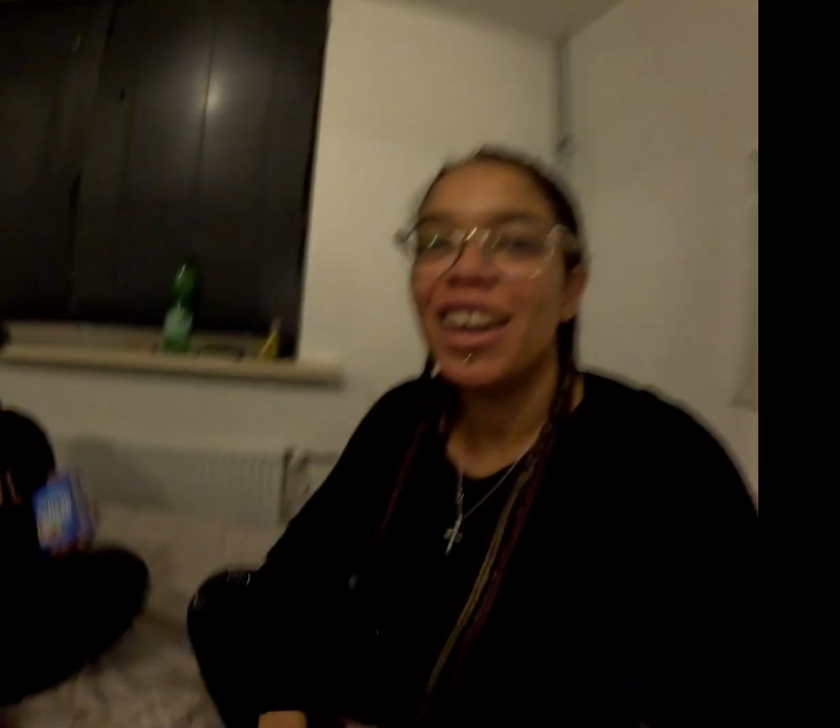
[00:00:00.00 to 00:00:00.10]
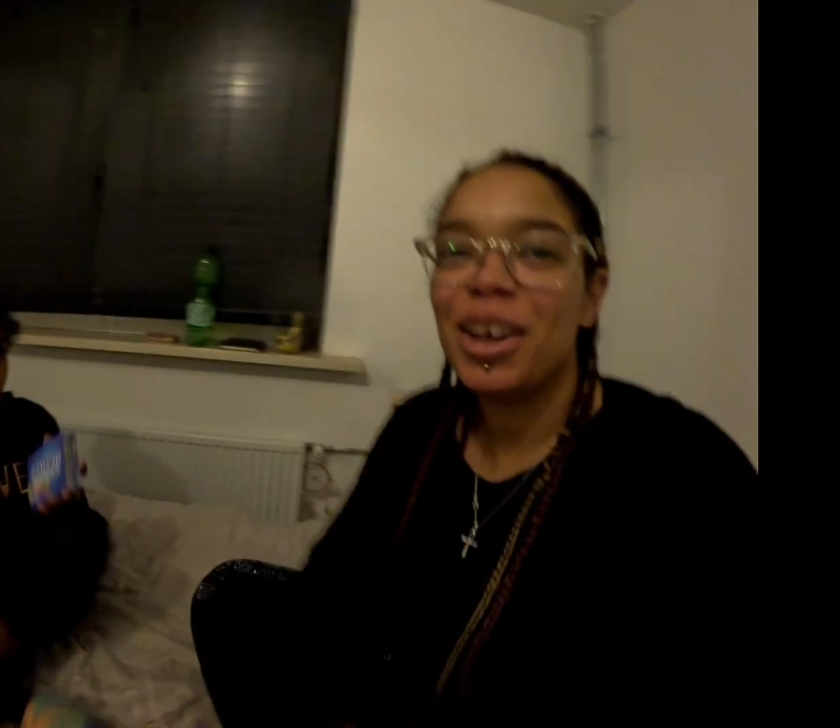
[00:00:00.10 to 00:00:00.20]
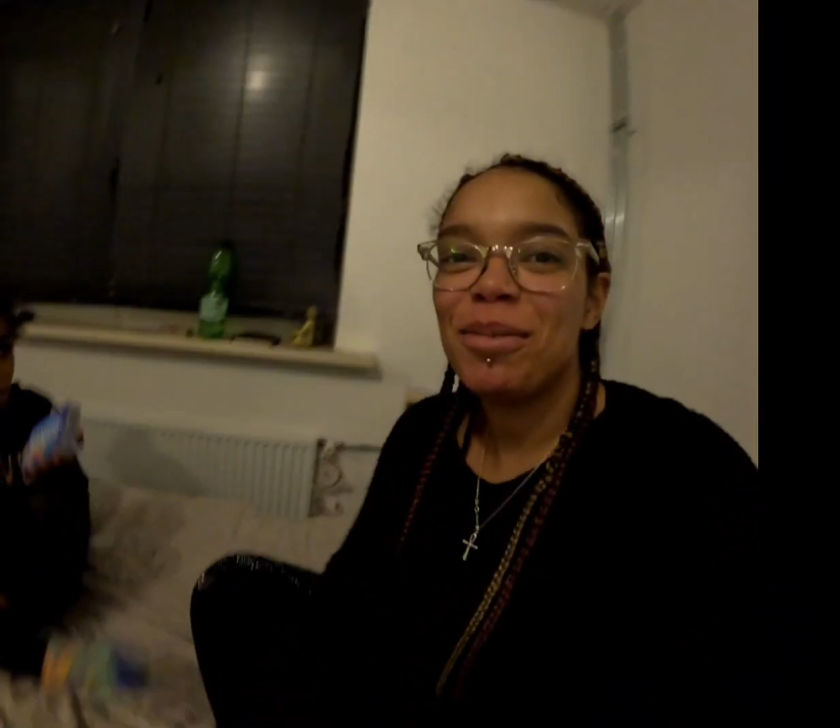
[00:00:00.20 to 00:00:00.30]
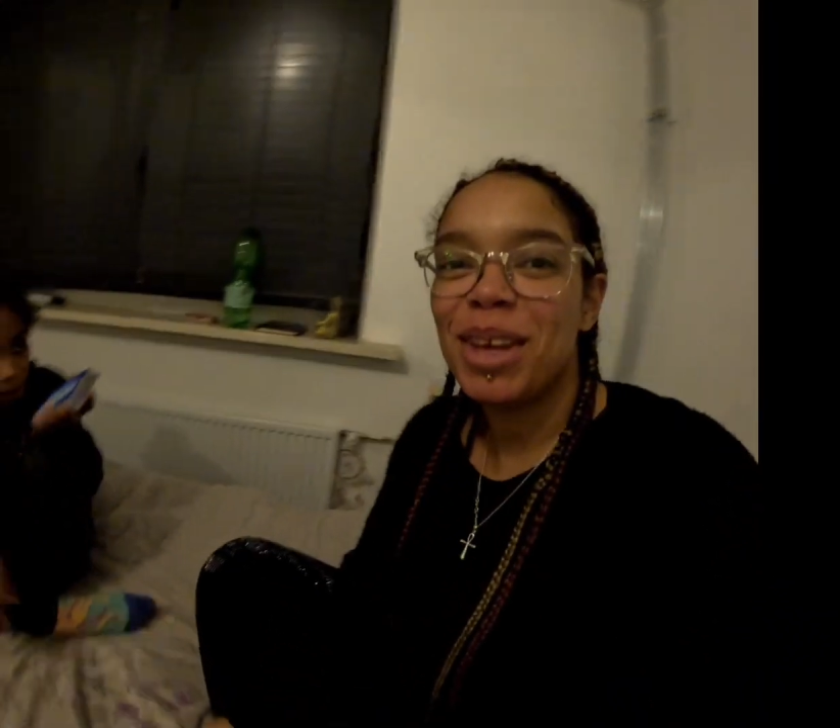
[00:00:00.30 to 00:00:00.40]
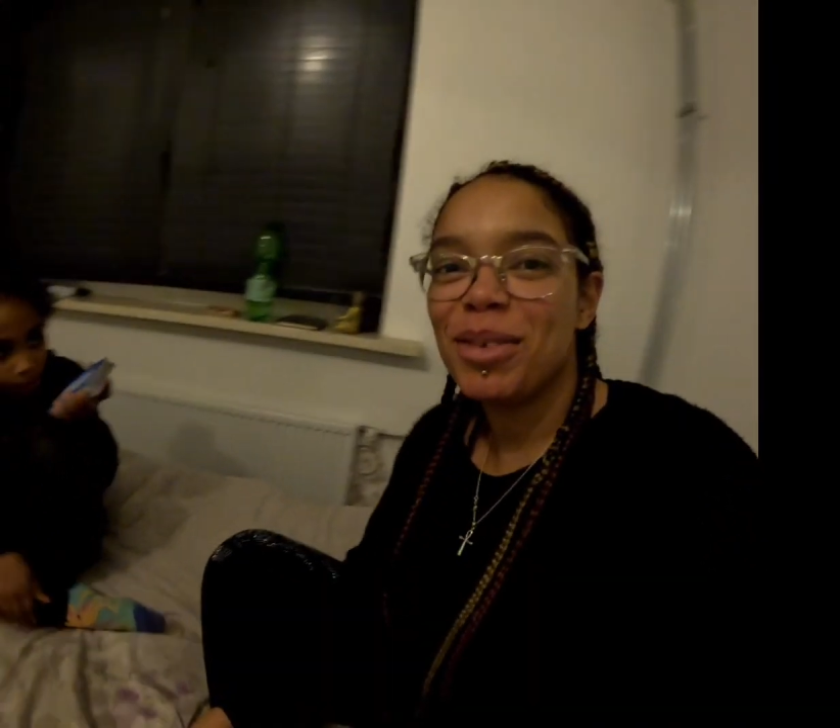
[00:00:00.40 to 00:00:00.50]

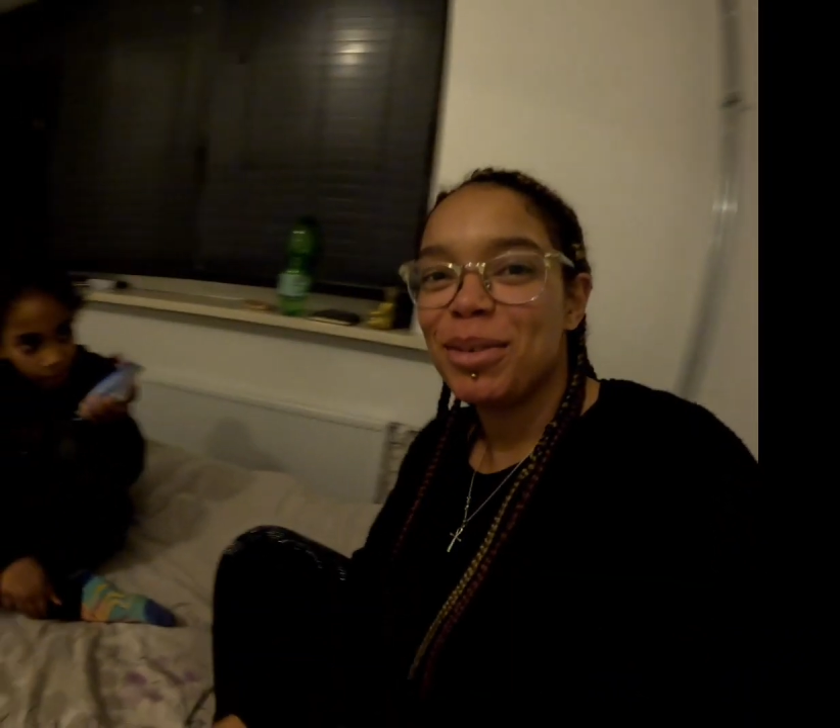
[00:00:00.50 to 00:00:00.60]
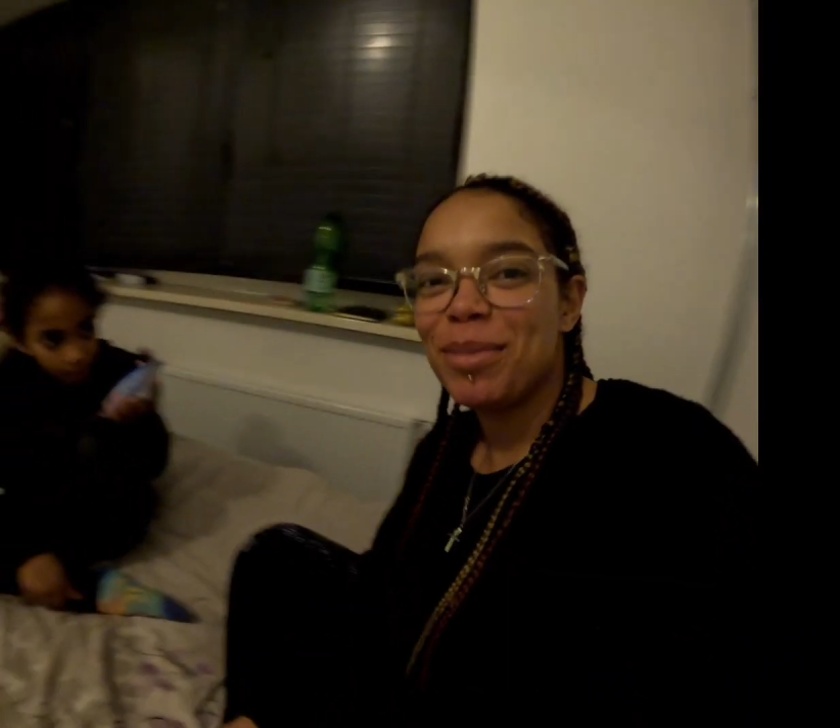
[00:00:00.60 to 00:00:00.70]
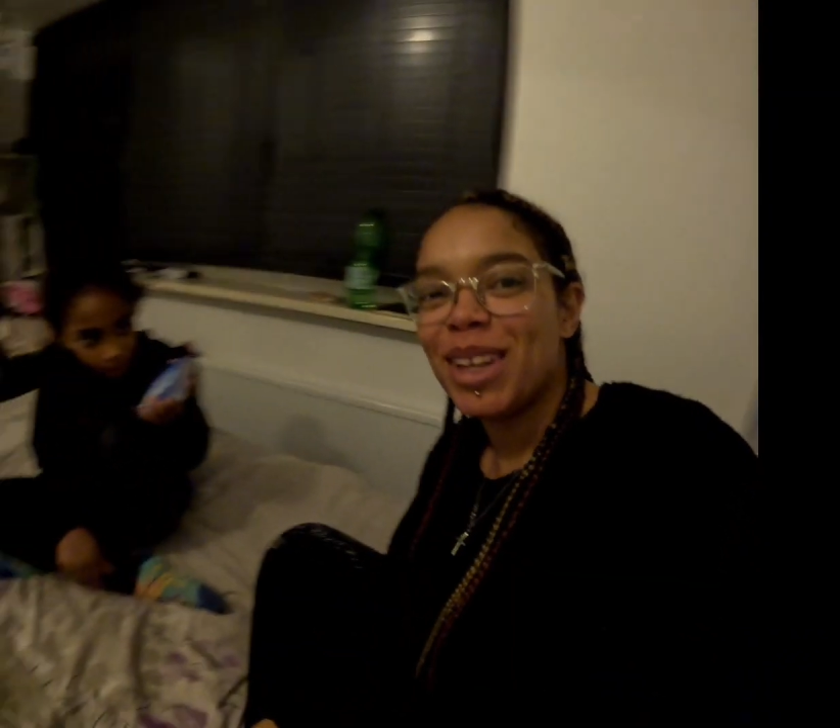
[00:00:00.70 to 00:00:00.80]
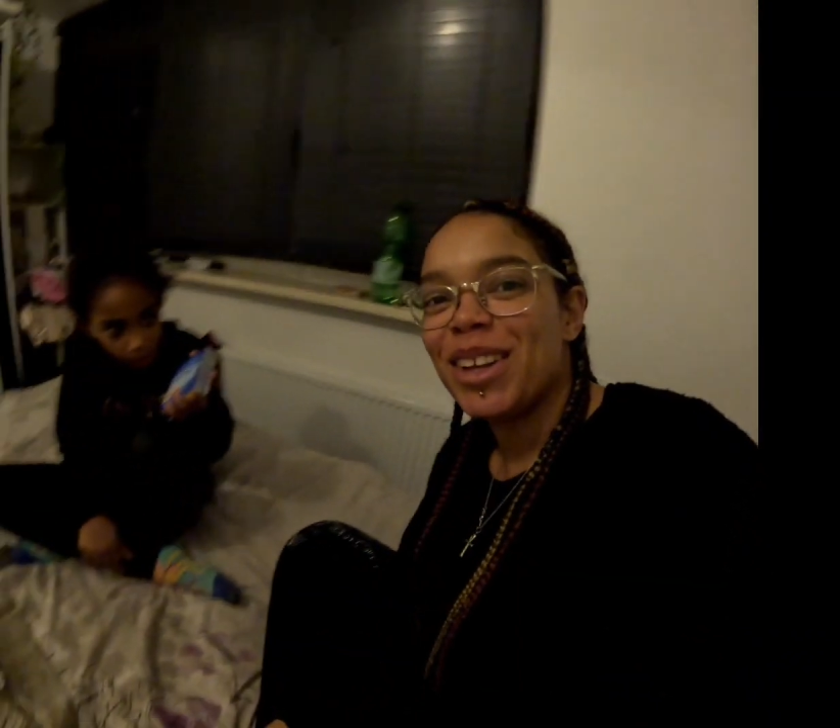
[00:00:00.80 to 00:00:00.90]
I'm here with my